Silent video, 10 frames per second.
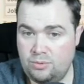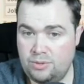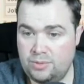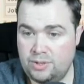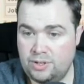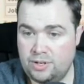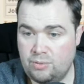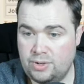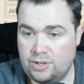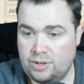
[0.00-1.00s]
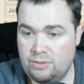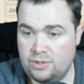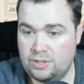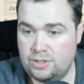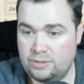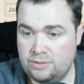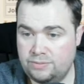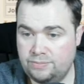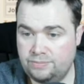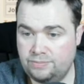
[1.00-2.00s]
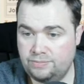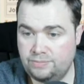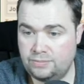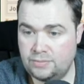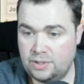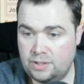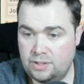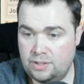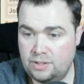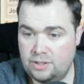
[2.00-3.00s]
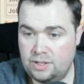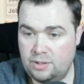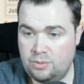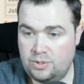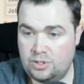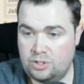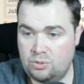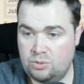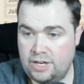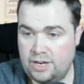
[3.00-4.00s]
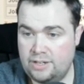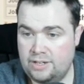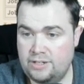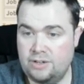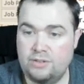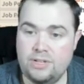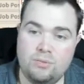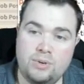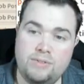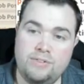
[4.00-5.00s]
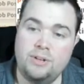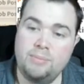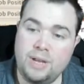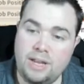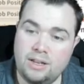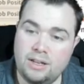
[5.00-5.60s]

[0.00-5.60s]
So we're going to go with the goose, and we're going to store 10. So this will give you the meat,